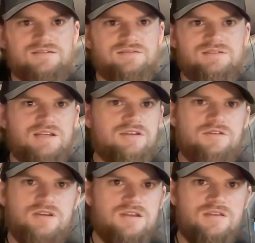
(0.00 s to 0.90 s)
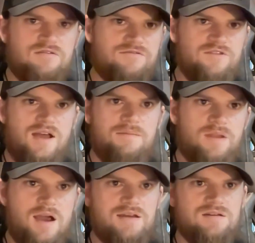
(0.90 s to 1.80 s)
It's like you could either fly
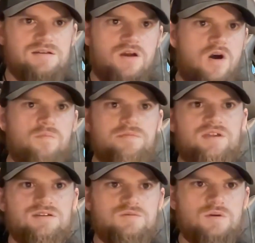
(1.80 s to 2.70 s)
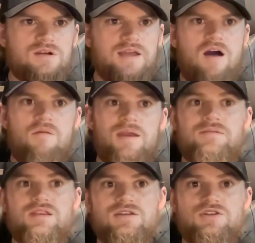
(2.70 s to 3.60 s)
blind and hope things work out. Maybe
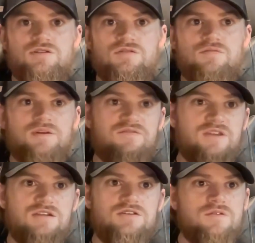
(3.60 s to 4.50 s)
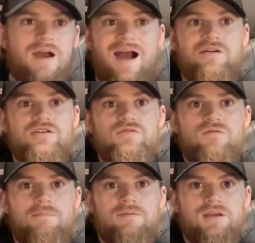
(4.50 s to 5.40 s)
they do, but if they do, how do you
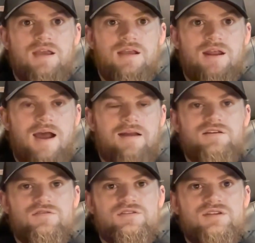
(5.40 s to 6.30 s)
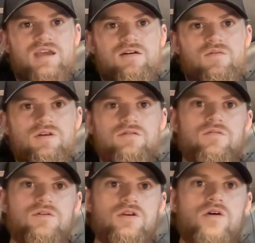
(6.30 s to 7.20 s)
replicate it? How do you scale what you
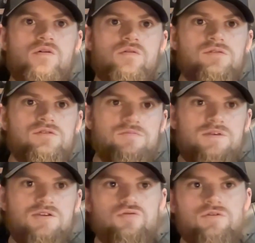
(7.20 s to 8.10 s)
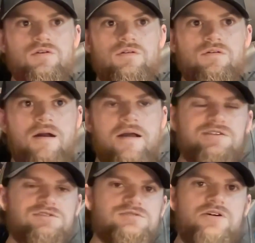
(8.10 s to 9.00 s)
don't know to be true?
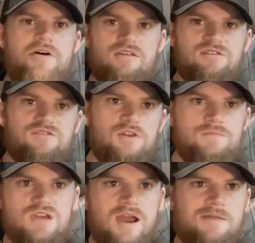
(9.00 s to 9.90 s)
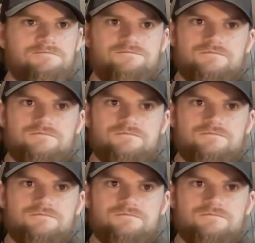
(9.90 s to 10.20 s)
On the flip side.